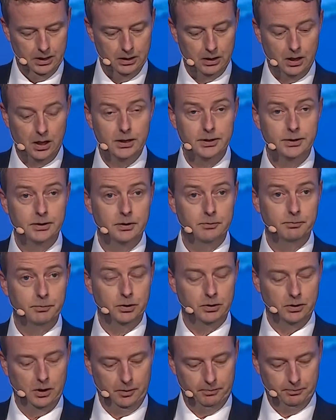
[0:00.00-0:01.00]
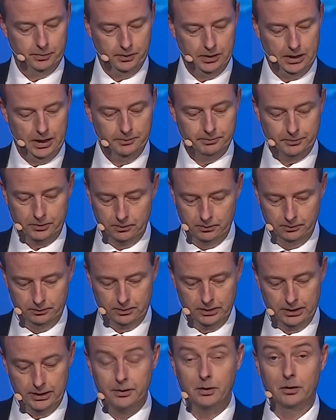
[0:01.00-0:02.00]
Last but
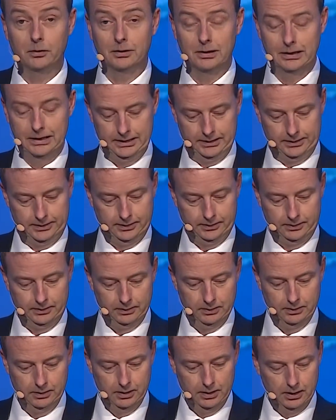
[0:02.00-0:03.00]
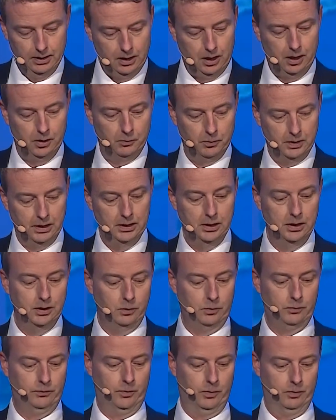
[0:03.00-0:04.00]
absolutely not least, I really
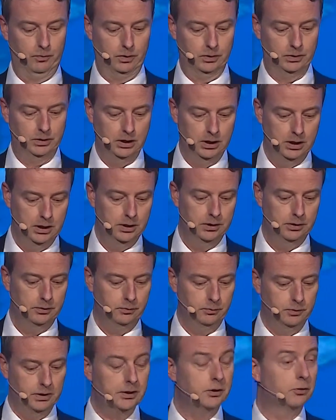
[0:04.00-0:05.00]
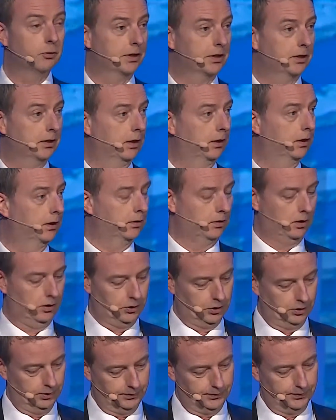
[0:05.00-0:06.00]
look forward to interesting
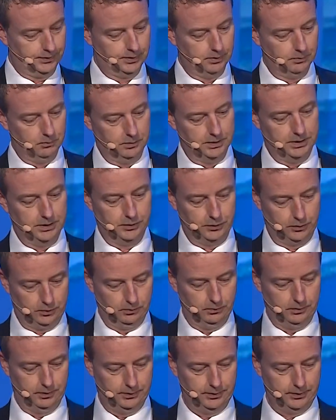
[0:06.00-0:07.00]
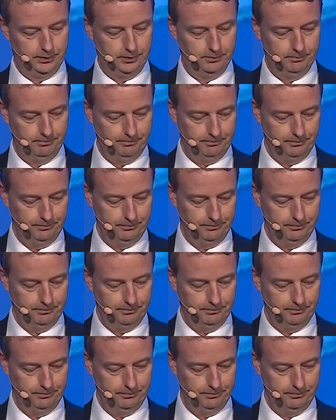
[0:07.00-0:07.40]
discussions with the students.